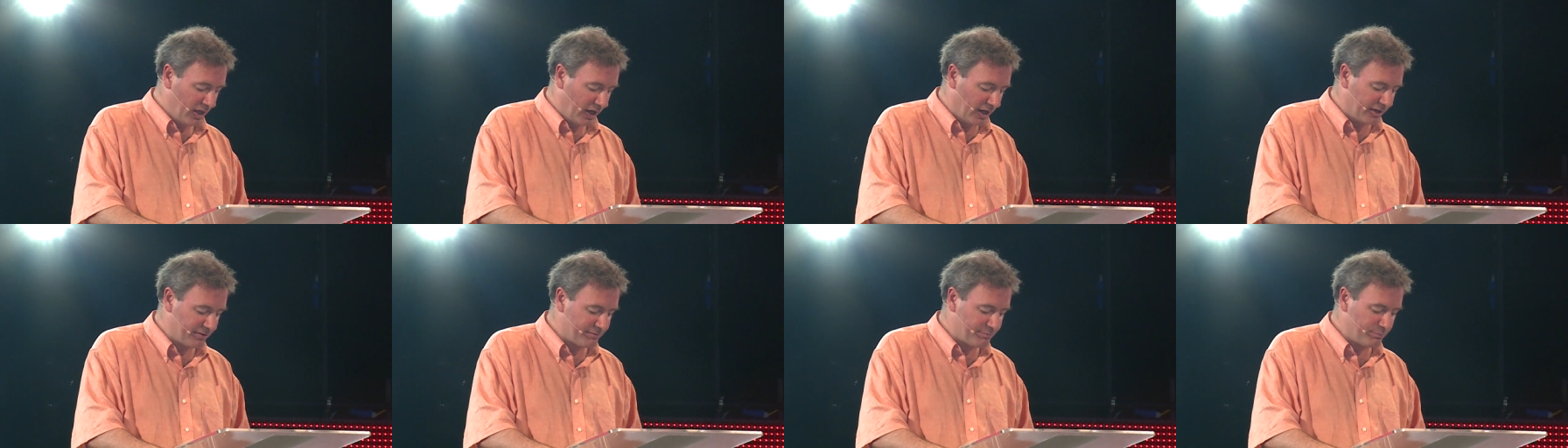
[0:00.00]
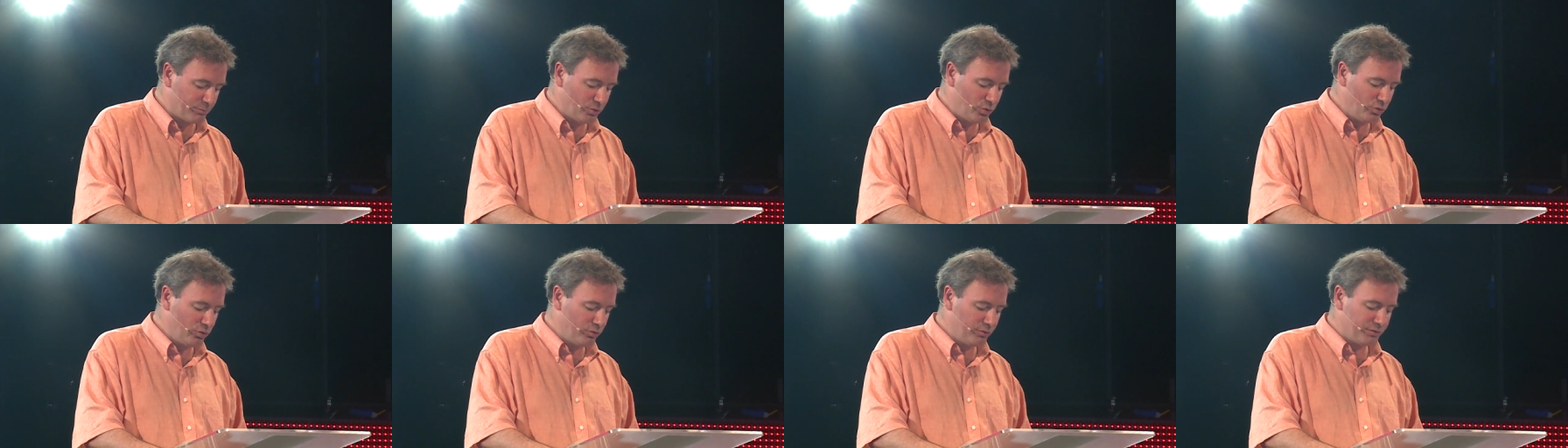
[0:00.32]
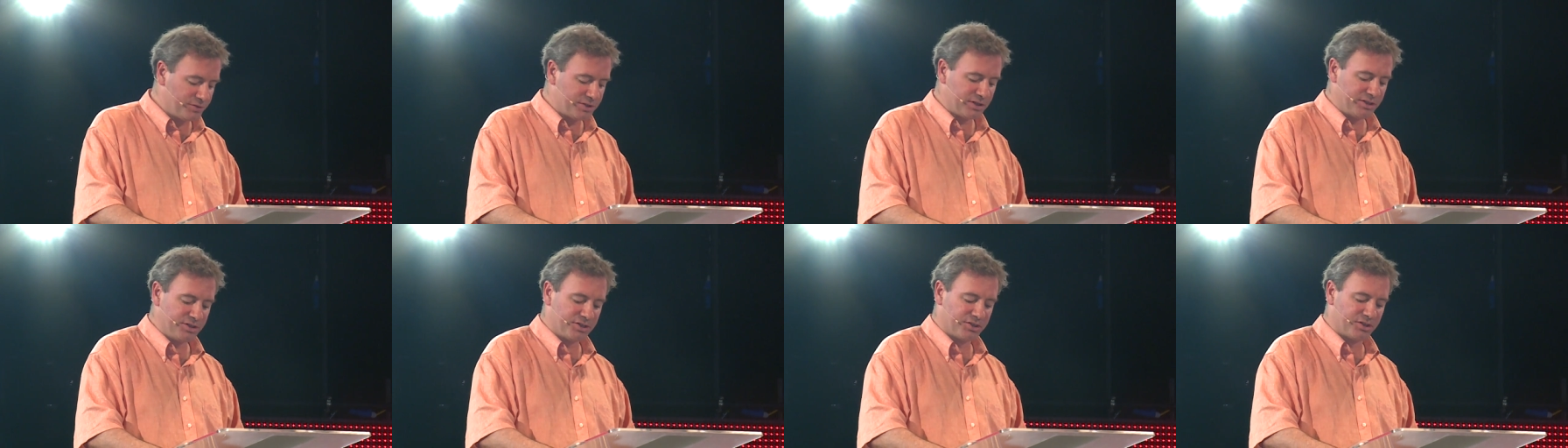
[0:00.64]
I've
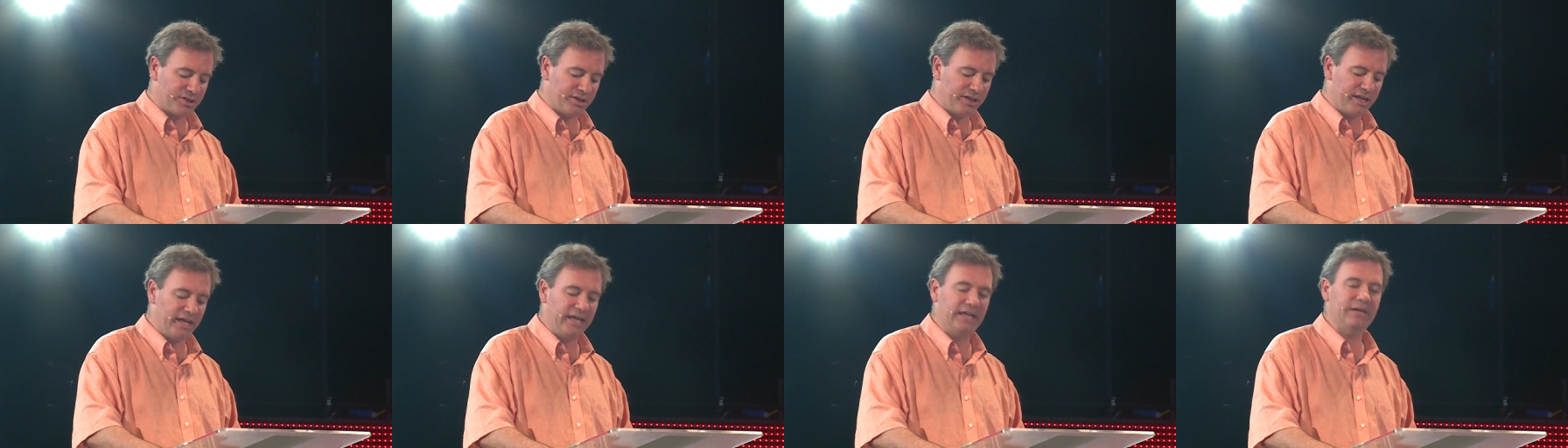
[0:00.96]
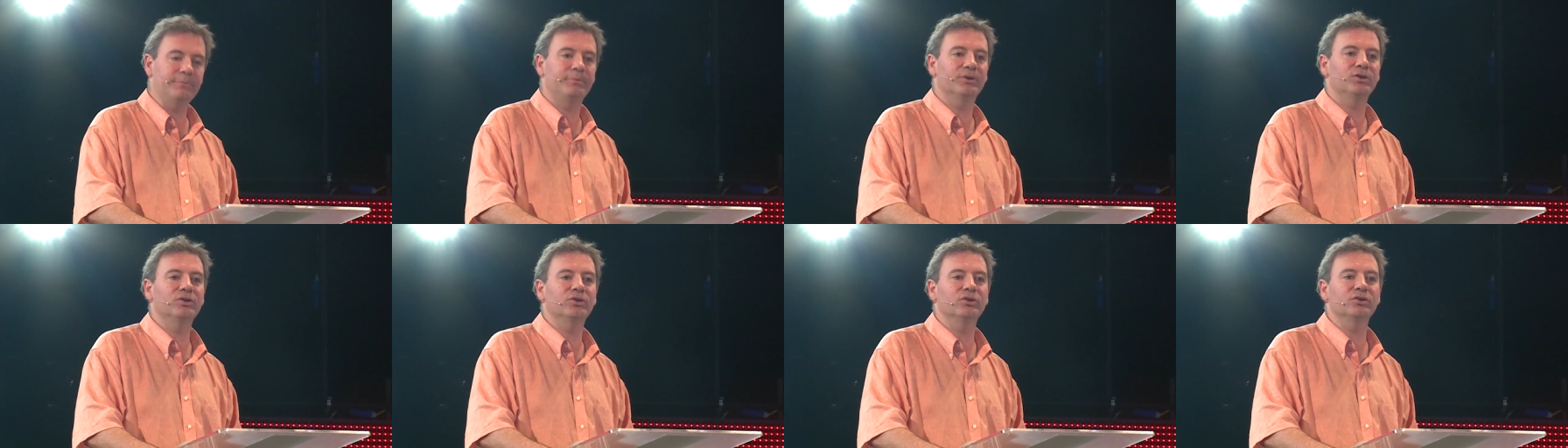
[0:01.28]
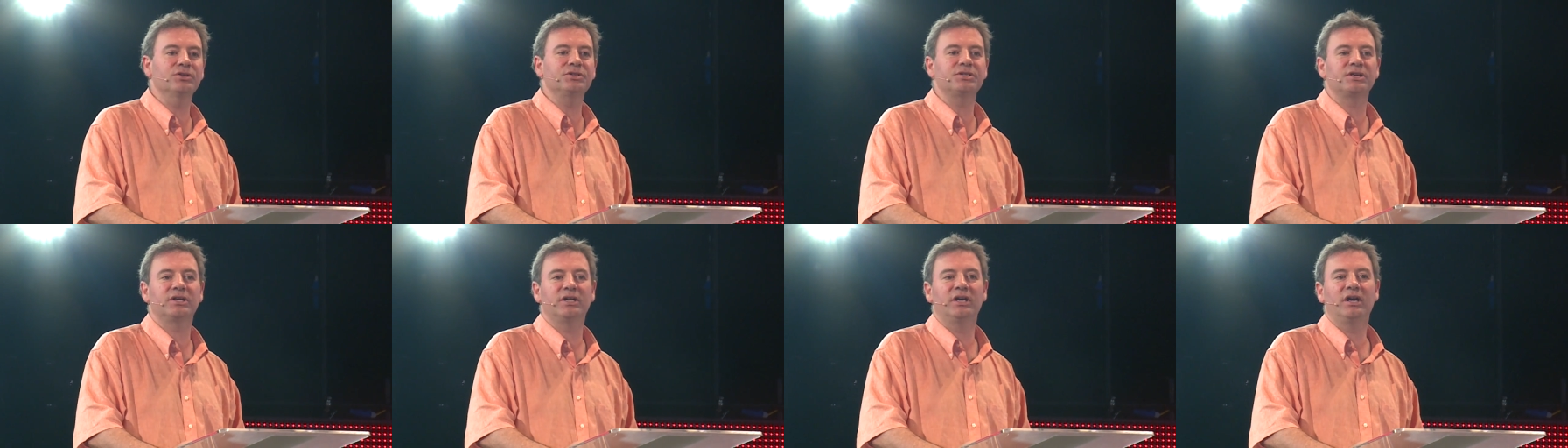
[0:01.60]
moved into the
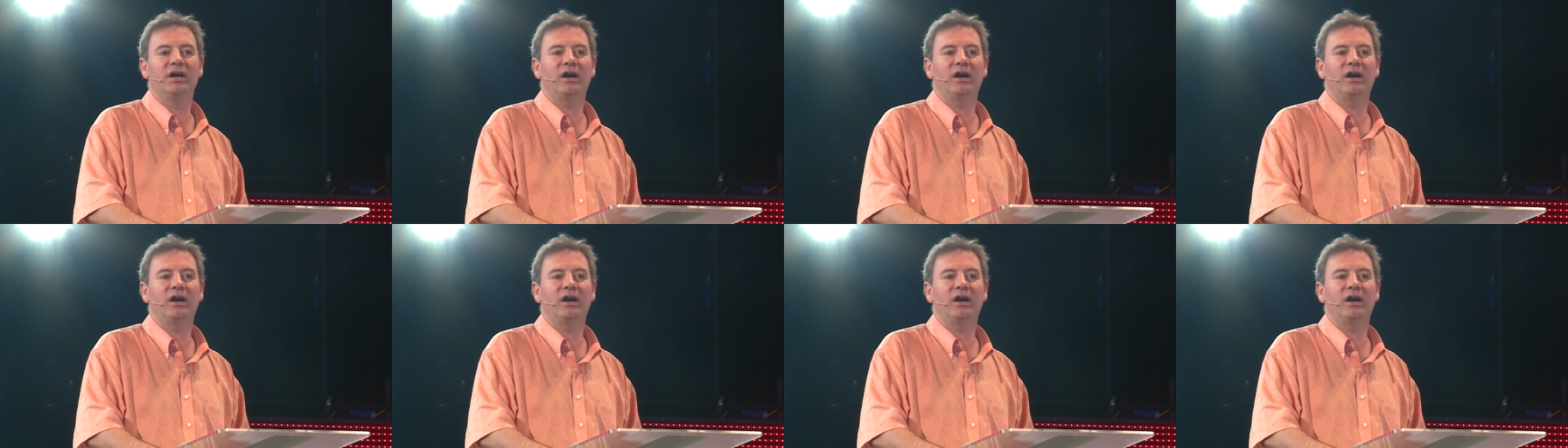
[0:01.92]
neighborhood.